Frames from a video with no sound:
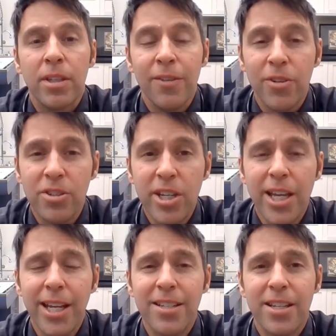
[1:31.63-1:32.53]
If you're
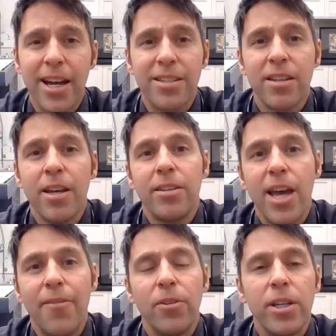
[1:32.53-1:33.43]
seeing any signs,
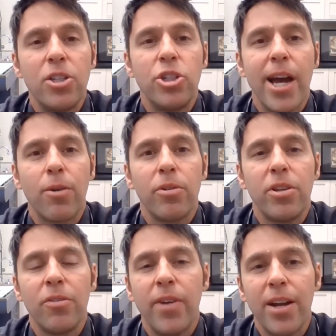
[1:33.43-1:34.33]
definitely check with
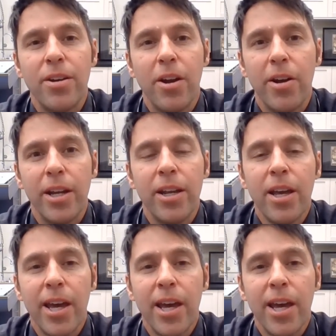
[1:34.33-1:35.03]
your veterinarian.